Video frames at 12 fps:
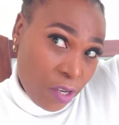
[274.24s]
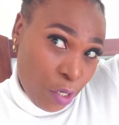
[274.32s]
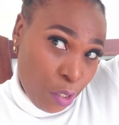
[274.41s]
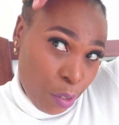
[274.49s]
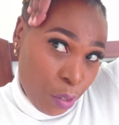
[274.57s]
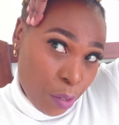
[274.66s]

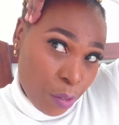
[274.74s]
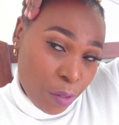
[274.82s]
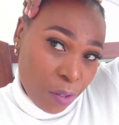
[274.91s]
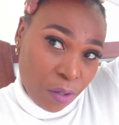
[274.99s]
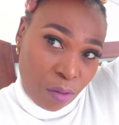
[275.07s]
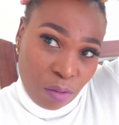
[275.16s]

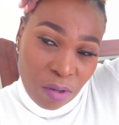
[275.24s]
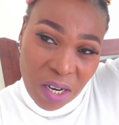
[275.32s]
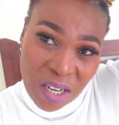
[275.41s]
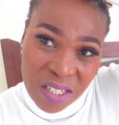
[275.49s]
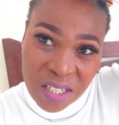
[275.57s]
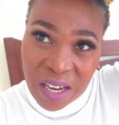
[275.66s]
Yo, oh,
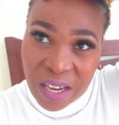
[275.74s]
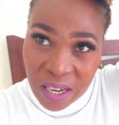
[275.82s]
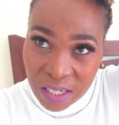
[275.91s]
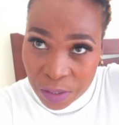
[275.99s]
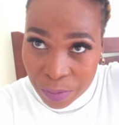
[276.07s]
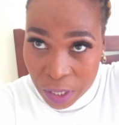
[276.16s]
guys, I
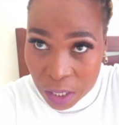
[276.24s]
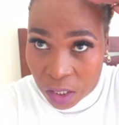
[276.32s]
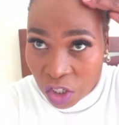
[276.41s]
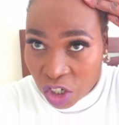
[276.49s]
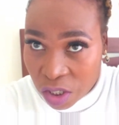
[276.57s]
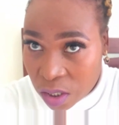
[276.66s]
hate my
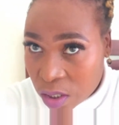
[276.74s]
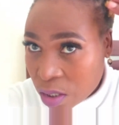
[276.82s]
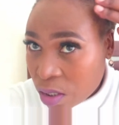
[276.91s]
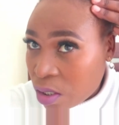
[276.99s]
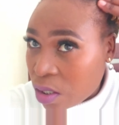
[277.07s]
edges.